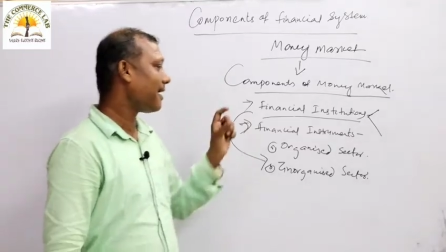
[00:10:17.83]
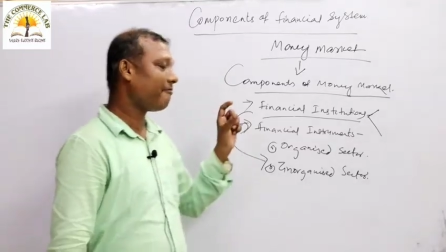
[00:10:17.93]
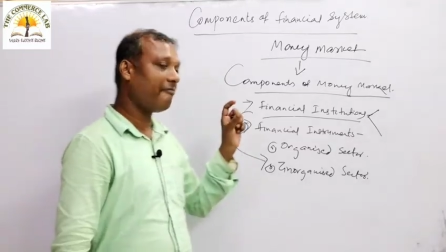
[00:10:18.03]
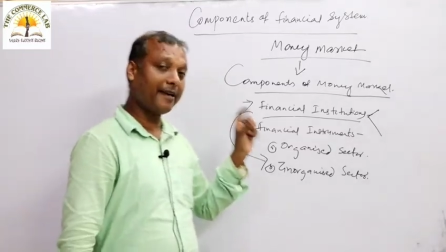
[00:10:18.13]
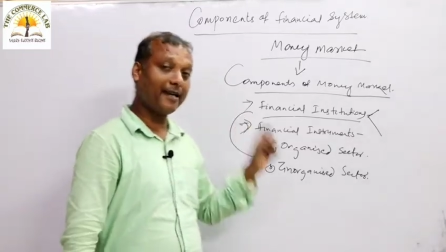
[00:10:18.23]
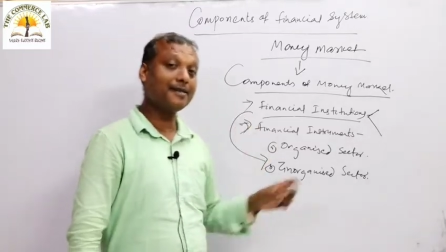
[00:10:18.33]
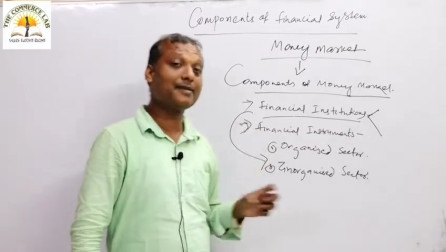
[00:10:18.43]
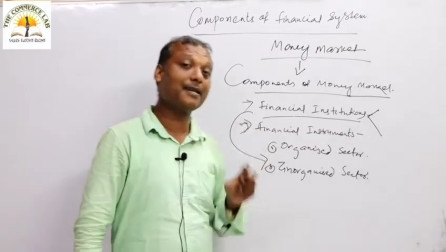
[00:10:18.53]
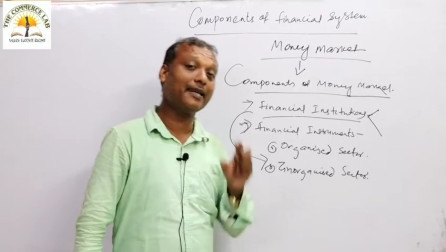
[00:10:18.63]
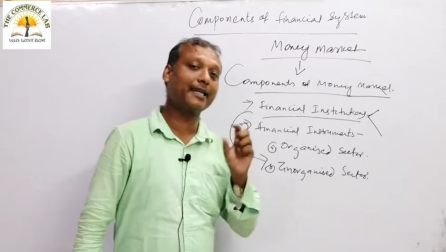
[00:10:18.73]
the
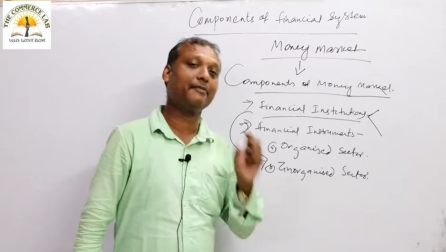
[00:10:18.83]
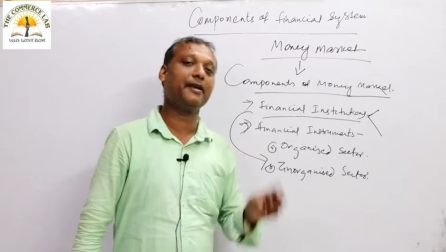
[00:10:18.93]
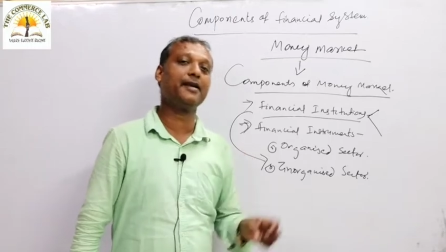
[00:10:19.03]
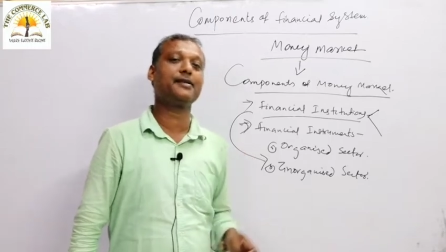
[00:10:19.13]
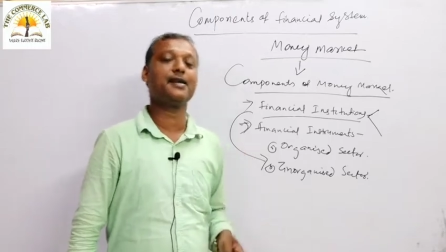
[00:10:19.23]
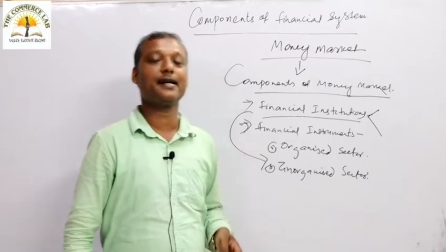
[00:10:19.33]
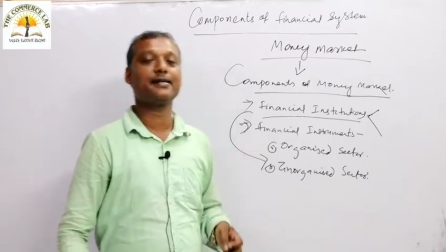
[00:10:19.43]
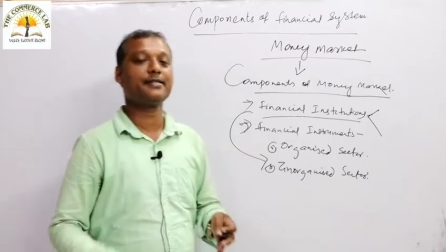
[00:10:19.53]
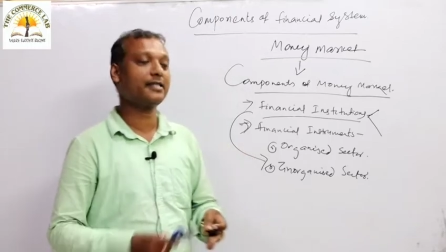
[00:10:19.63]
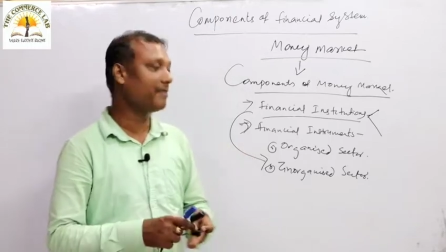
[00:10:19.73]
financial activities
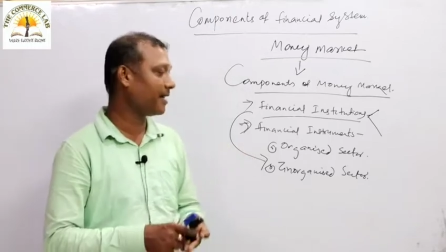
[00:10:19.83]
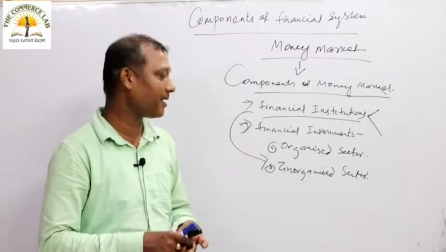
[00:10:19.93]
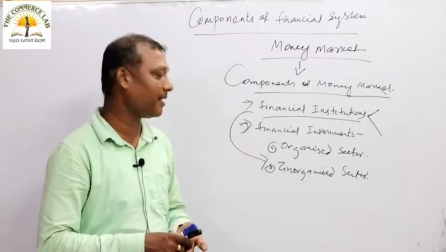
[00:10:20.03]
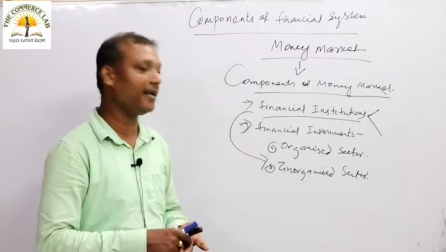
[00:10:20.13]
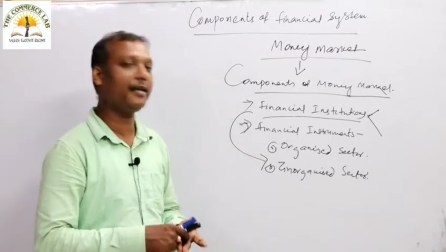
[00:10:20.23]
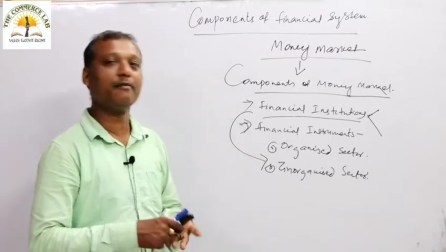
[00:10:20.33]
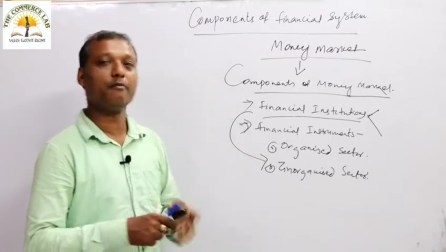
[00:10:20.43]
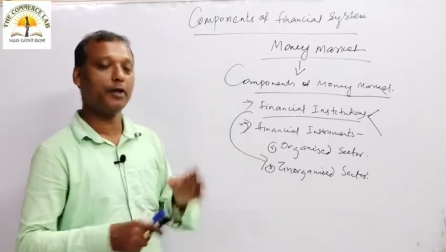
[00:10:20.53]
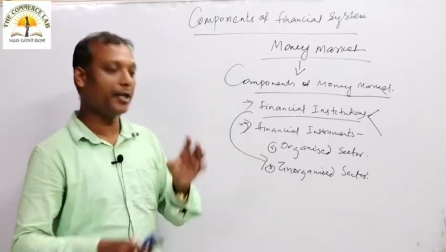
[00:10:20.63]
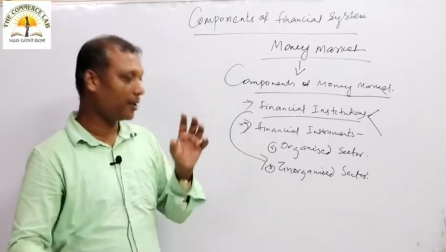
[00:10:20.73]
are
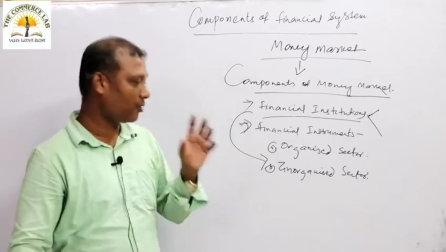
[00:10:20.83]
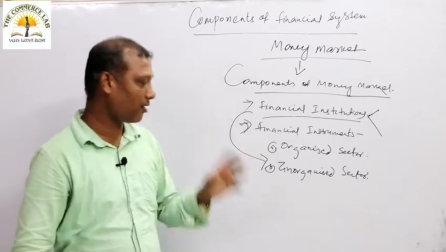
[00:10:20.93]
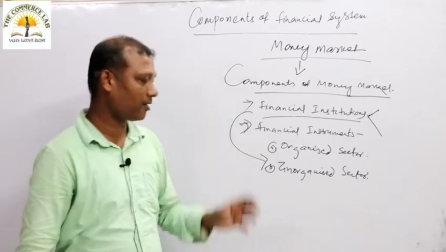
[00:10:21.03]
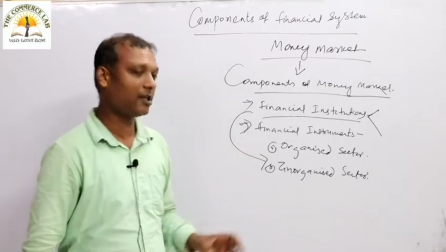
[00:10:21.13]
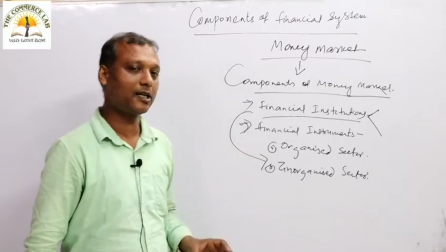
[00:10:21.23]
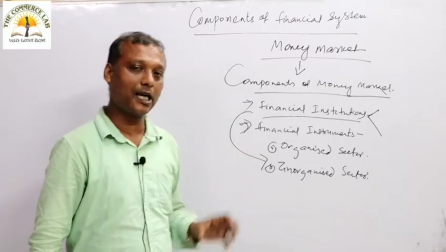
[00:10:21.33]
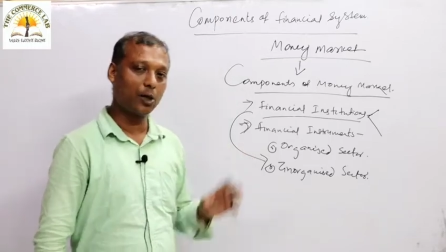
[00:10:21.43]
systematically monitored,